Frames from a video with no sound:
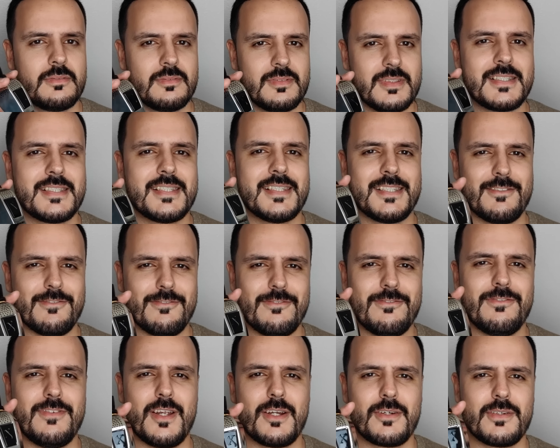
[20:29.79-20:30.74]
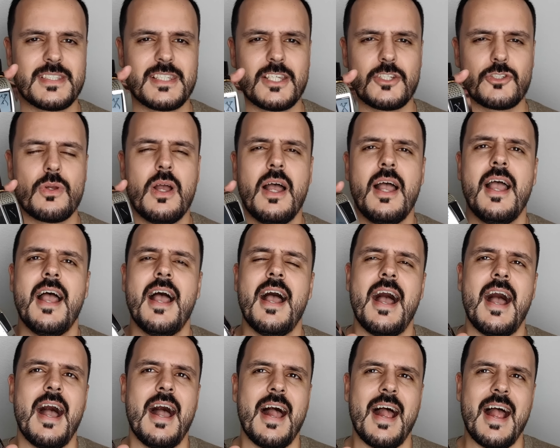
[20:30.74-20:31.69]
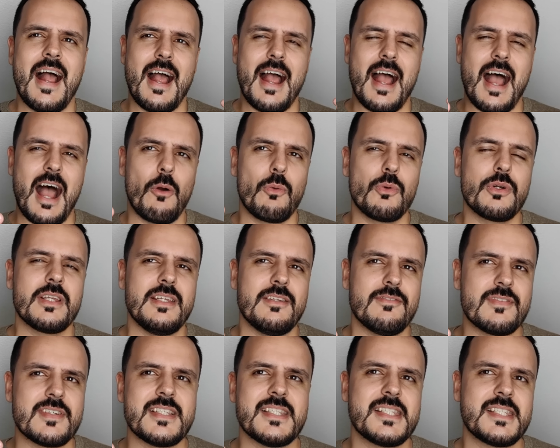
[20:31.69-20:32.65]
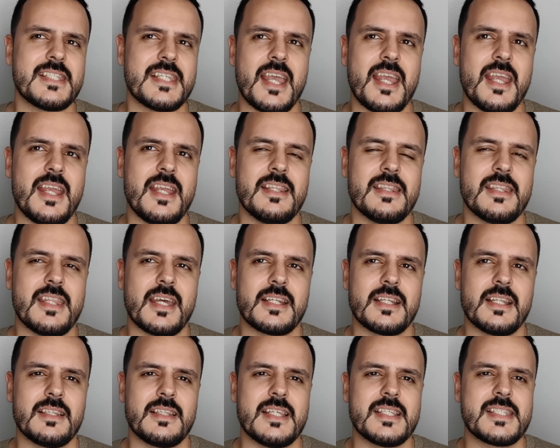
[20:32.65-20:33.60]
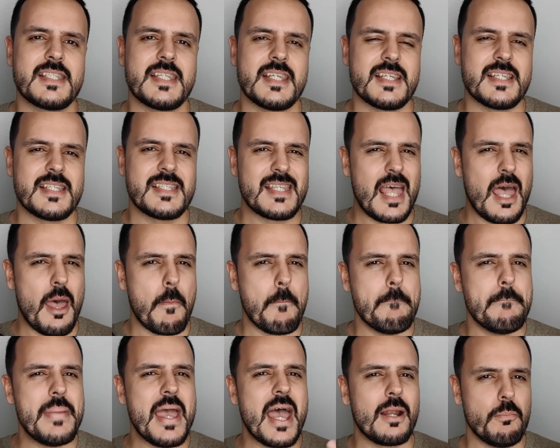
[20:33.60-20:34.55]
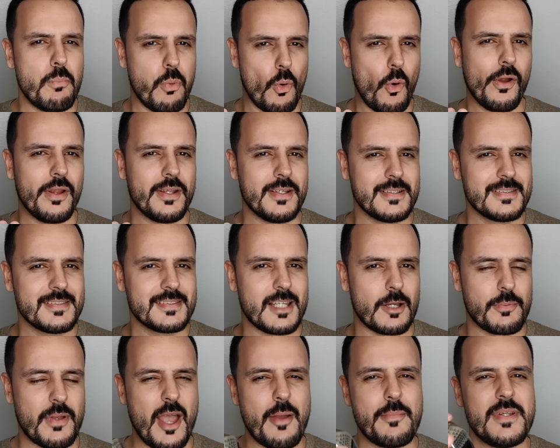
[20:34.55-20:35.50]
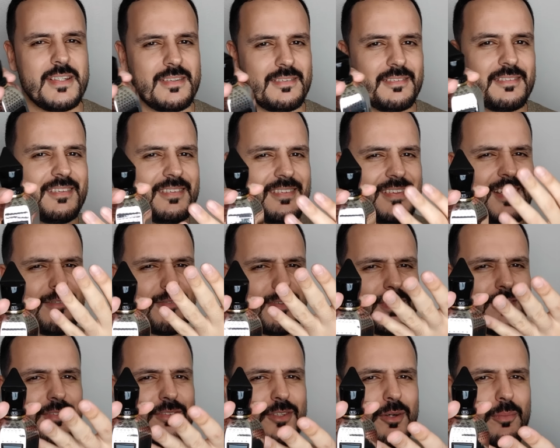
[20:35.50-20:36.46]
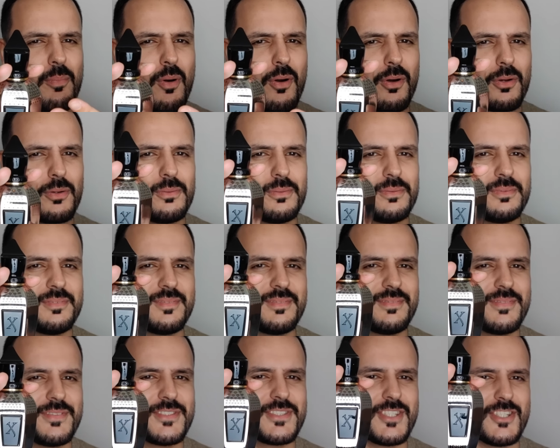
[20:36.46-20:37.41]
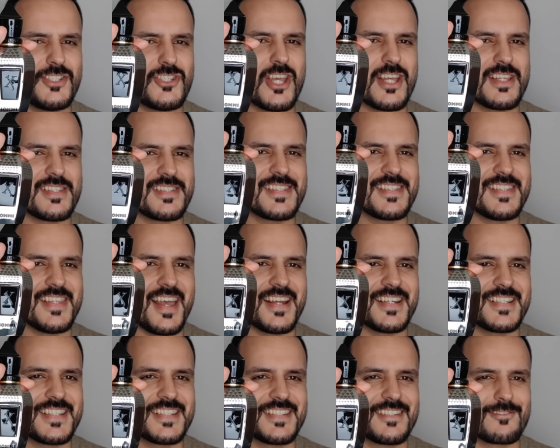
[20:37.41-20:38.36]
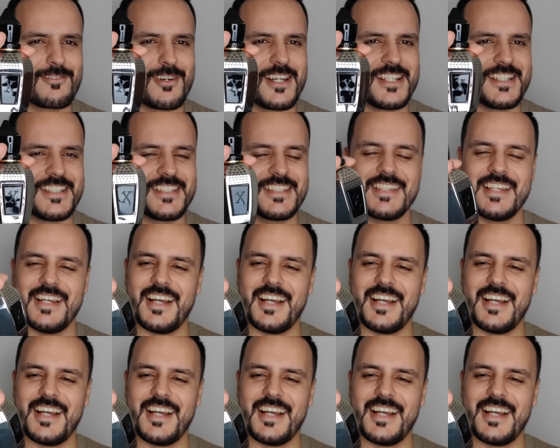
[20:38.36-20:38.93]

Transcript: This is very sensual. I would even say that this is a bad boy type of, I mean, even the bottle suggests that, right?